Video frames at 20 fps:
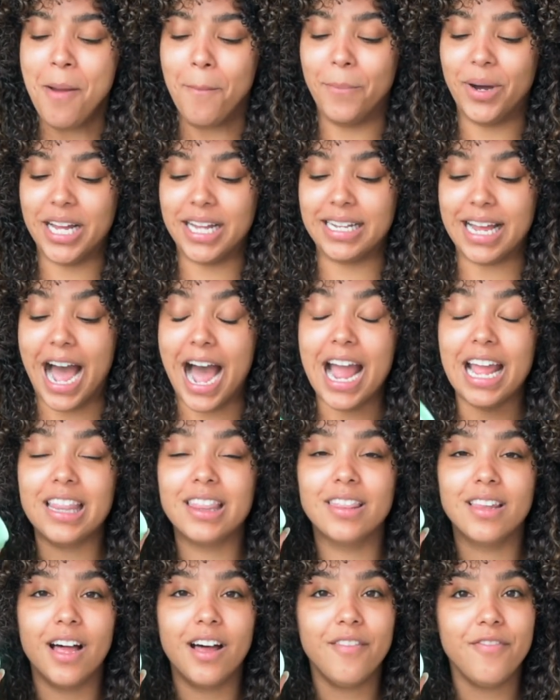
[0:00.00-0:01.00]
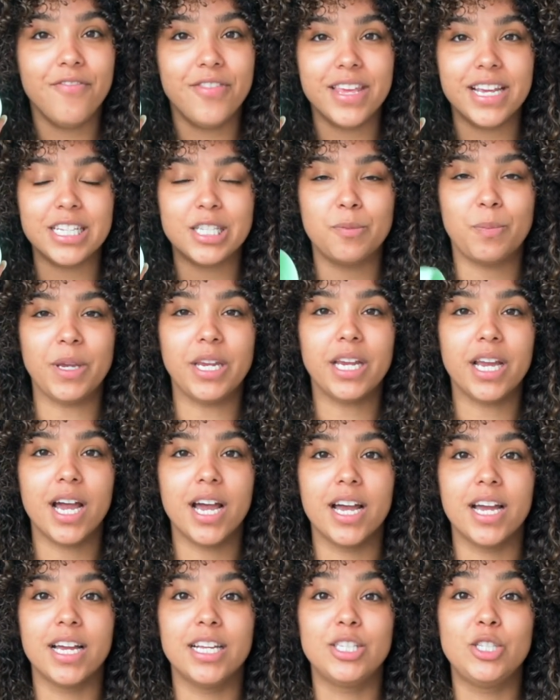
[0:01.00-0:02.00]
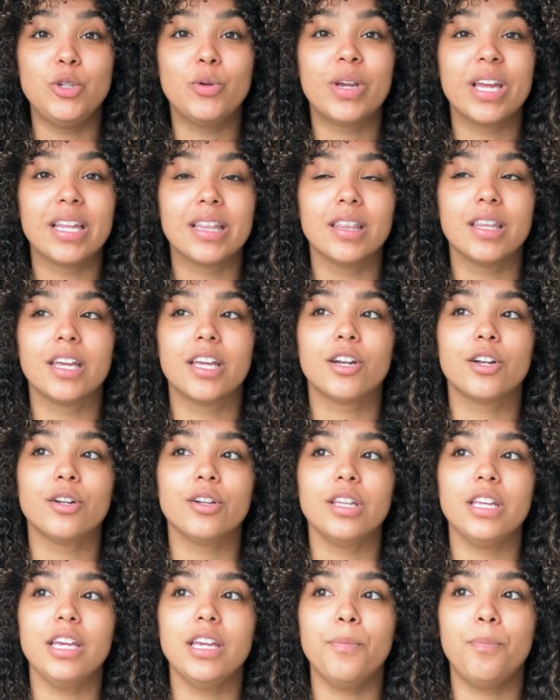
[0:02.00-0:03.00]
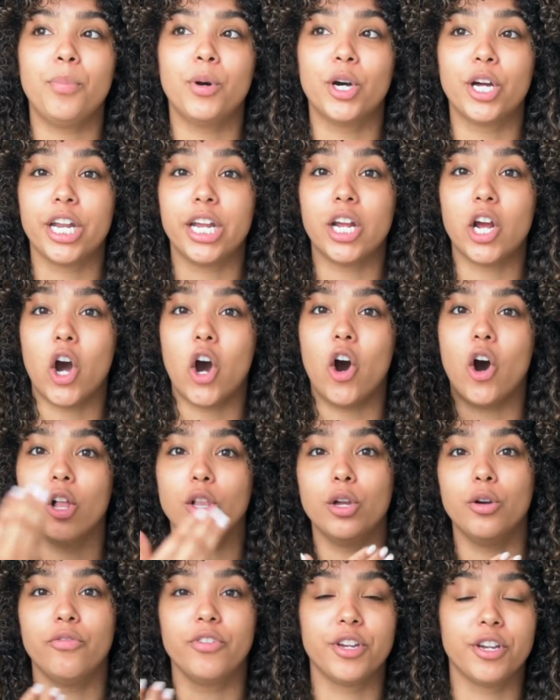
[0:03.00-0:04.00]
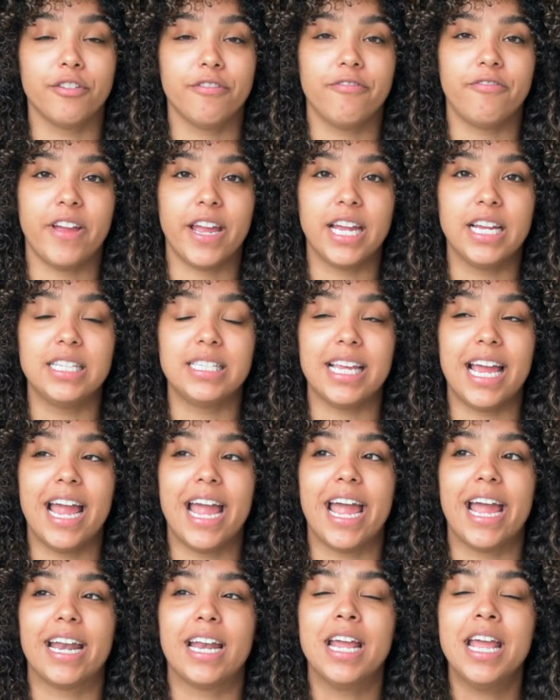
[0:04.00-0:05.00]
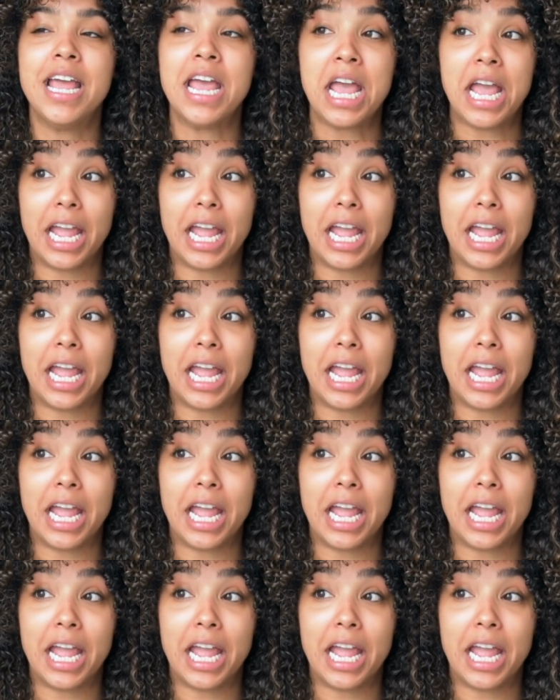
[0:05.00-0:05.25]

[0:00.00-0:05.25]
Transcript: But I love this because you can literally put it all over your face and